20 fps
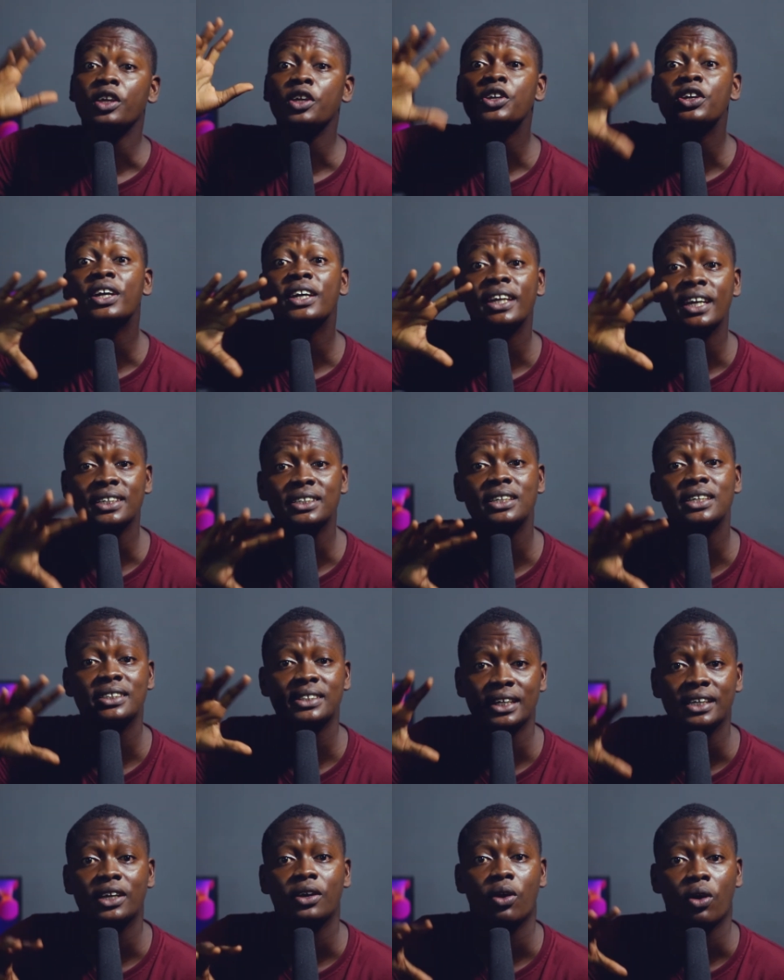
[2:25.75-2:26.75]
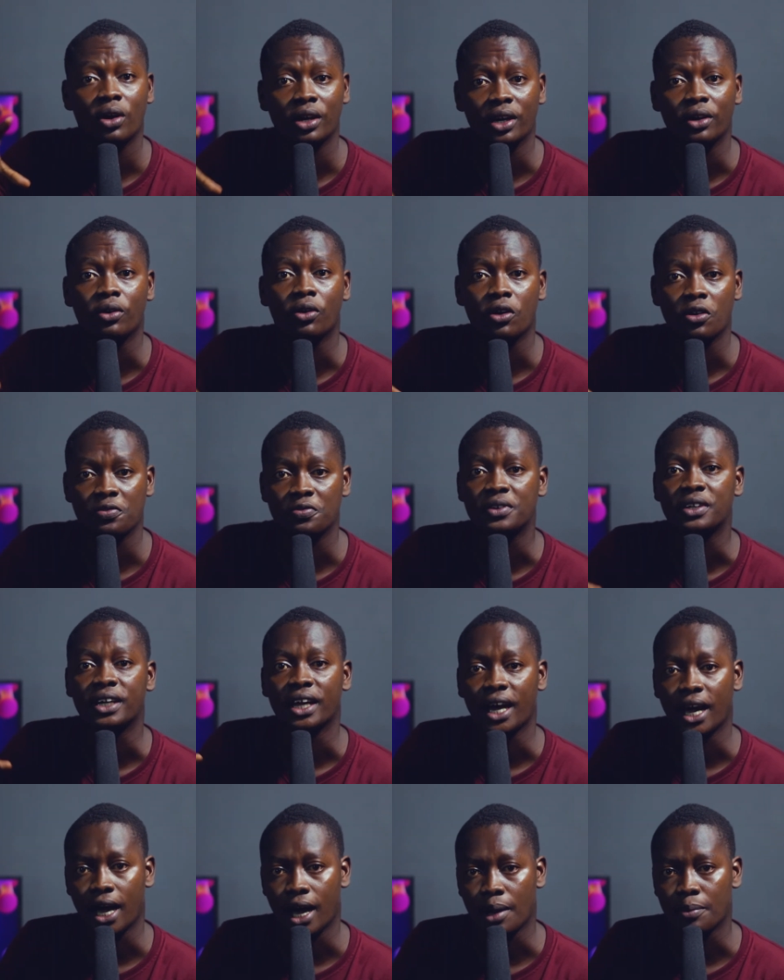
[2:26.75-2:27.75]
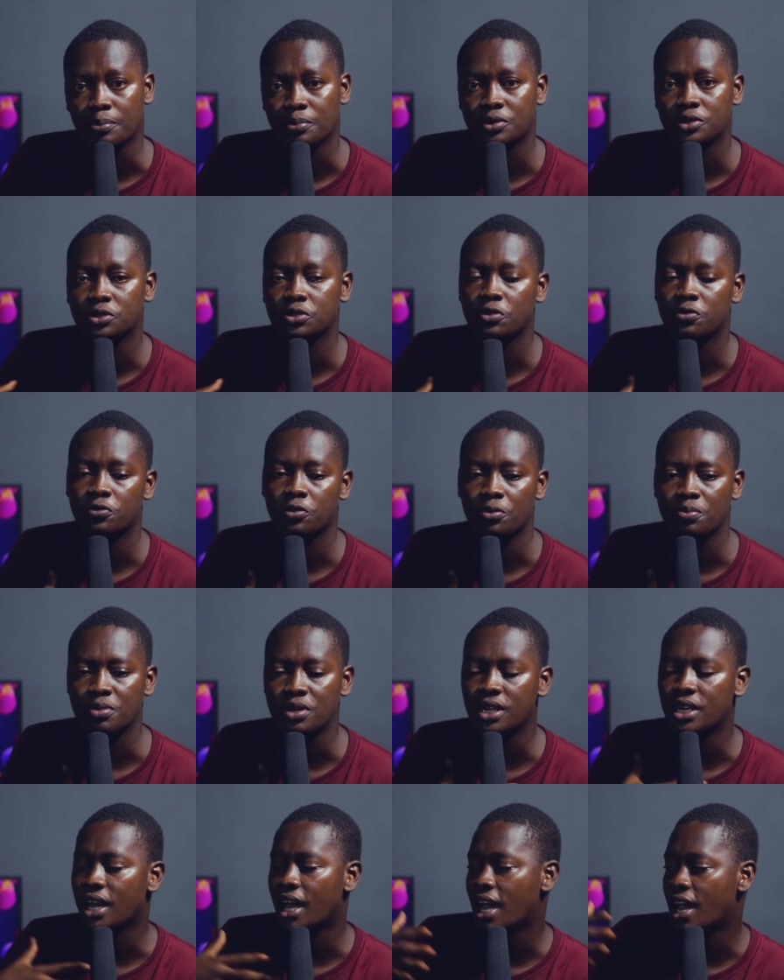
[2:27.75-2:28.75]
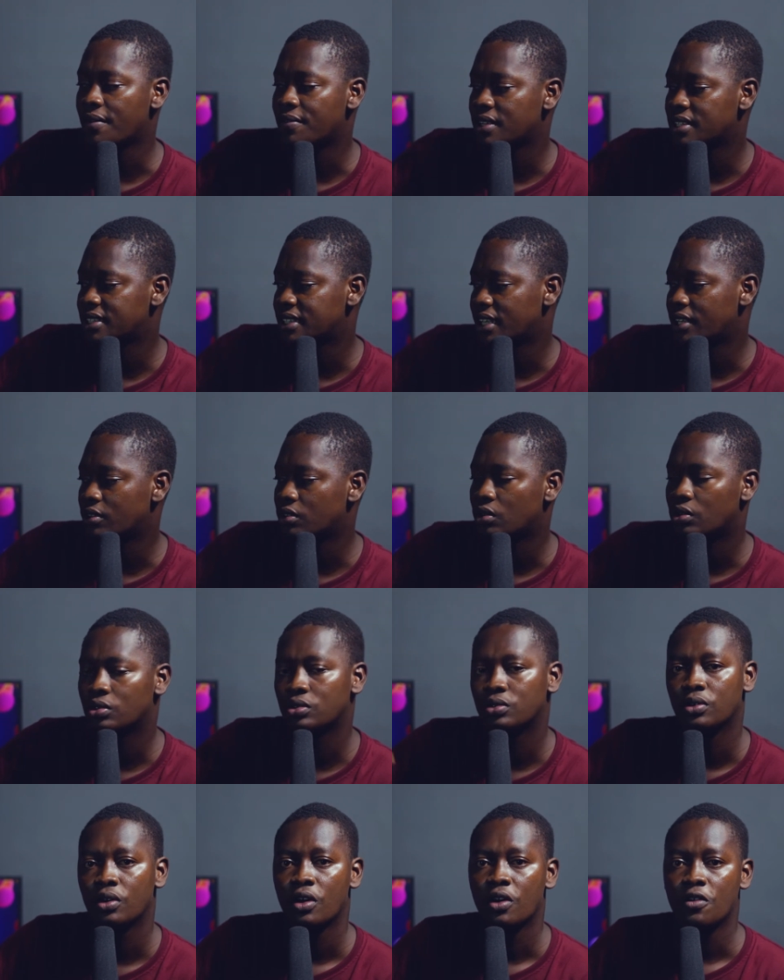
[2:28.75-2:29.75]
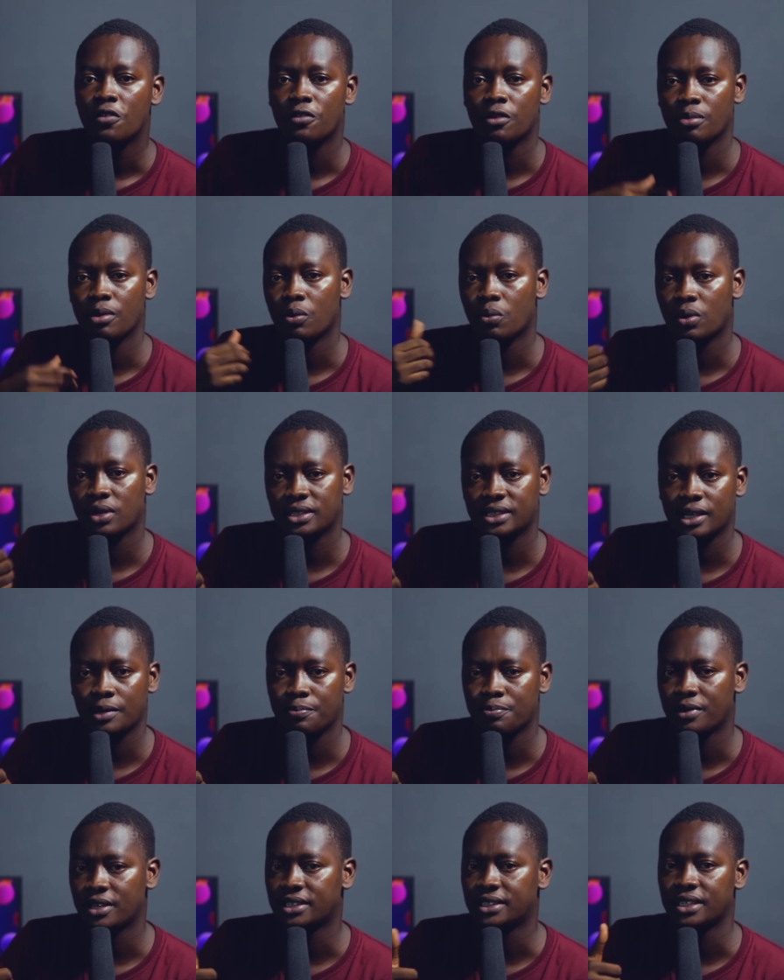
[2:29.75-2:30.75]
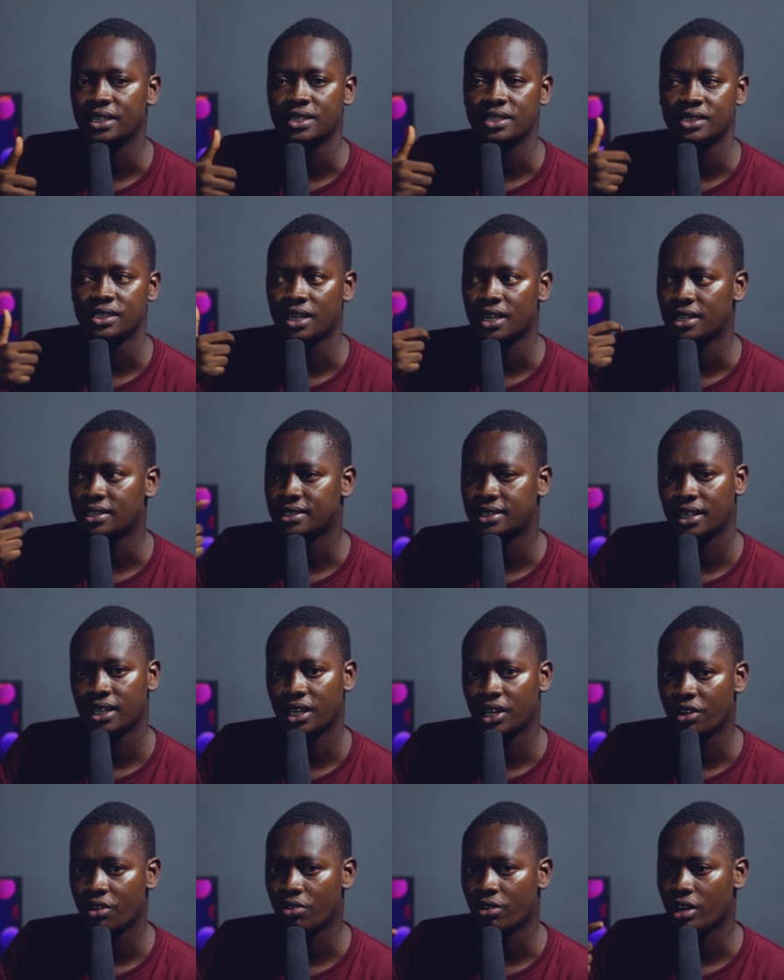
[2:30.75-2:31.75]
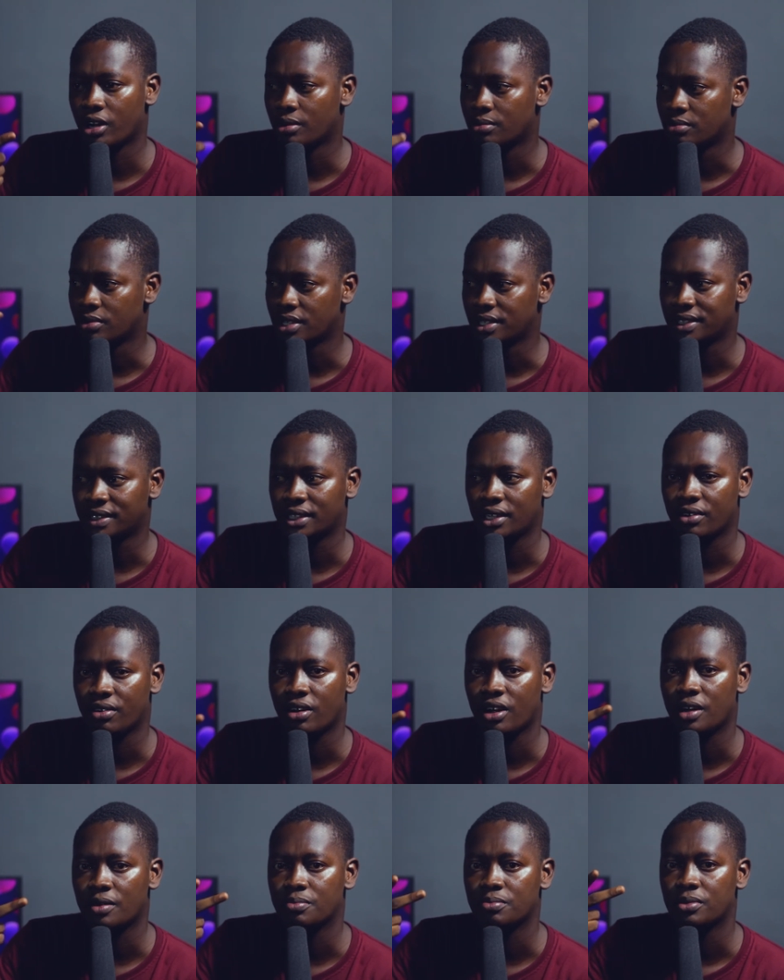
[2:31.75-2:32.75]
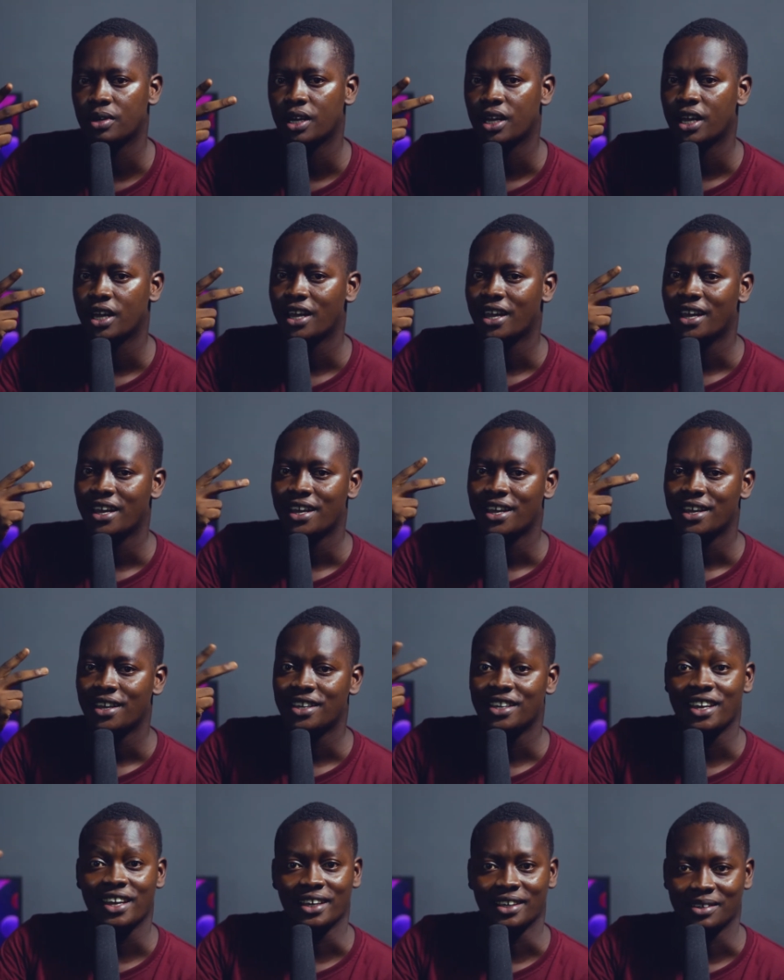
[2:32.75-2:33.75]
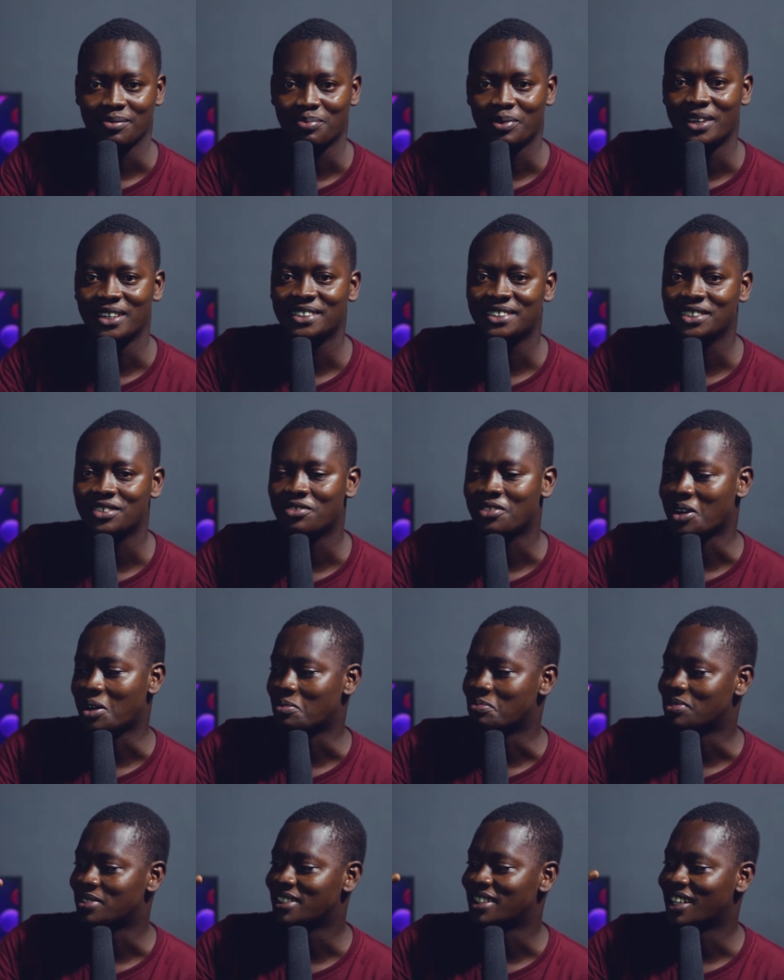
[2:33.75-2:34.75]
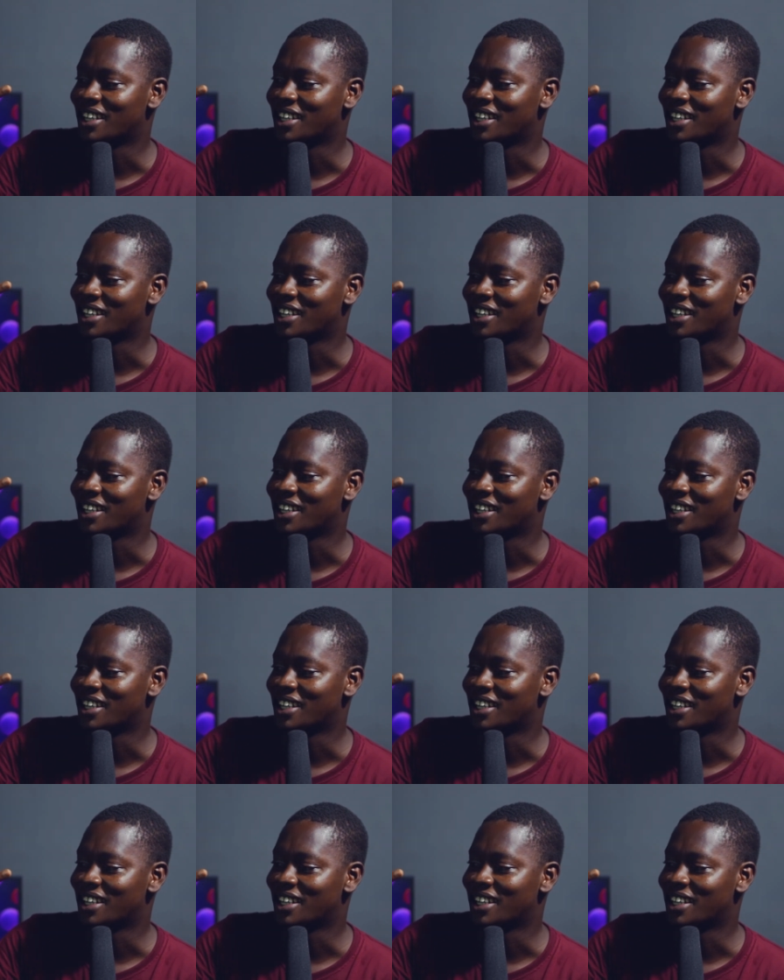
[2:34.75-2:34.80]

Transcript: you can actually turn it on and off in the app. So for me, I have it turned on for my WhatsApp Messenger, Telegram, Instagram, yeah, plenty grams,